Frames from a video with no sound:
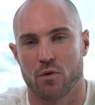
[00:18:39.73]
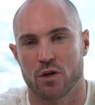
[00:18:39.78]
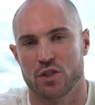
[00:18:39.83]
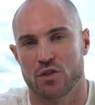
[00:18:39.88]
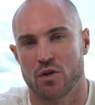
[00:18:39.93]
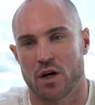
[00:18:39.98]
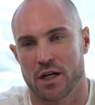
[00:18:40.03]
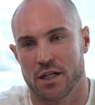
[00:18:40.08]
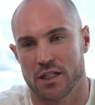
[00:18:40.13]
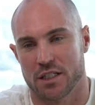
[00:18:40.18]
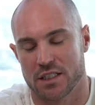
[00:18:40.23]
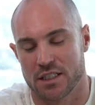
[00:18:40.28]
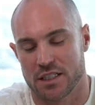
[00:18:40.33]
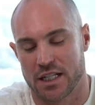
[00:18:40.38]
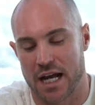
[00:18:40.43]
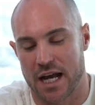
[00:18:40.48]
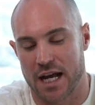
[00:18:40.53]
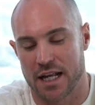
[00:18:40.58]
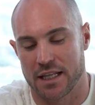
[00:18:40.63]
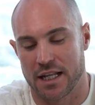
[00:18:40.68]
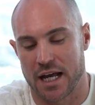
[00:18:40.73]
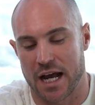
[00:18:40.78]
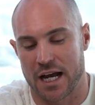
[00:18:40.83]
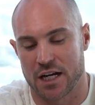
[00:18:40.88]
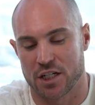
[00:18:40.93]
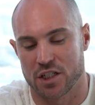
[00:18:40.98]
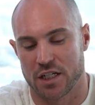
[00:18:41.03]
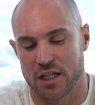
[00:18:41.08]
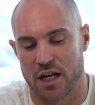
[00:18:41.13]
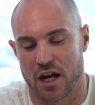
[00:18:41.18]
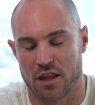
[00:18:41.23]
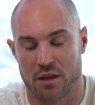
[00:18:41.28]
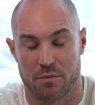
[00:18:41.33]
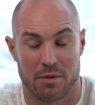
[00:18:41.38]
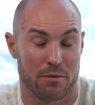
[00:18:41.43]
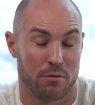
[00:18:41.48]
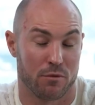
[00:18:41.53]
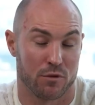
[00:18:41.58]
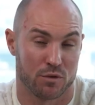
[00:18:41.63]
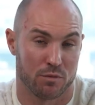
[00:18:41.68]
once you understand that actually other
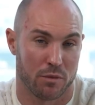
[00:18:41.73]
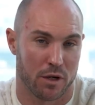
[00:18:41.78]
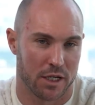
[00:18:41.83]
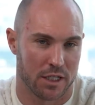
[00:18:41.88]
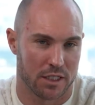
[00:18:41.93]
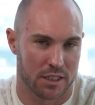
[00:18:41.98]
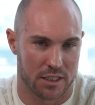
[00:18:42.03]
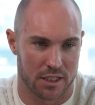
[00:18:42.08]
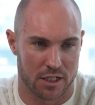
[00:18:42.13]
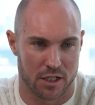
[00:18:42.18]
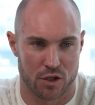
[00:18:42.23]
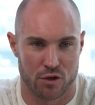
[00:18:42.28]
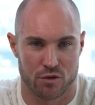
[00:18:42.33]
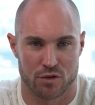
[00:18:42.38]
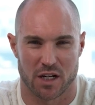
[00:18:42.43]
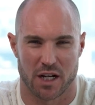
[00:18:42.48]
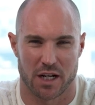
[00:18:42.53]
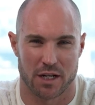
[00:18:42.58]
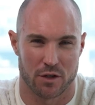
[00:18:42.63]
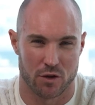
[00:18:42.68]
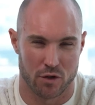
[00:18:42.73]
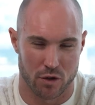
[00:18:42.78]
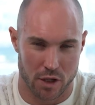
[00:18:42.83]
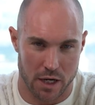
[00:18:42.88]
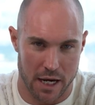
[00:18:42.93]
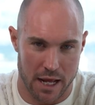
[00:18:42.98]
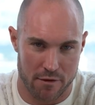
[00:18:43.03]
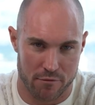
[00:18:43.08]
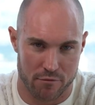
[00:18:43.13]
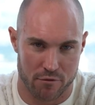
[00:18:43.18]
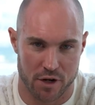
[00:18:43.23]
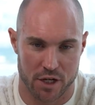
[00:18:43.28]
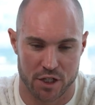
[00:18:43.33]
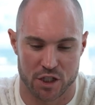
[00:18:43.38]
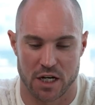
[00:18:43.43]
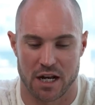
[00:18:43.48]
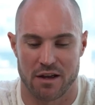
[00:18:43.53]
people's monies includes like good leverage,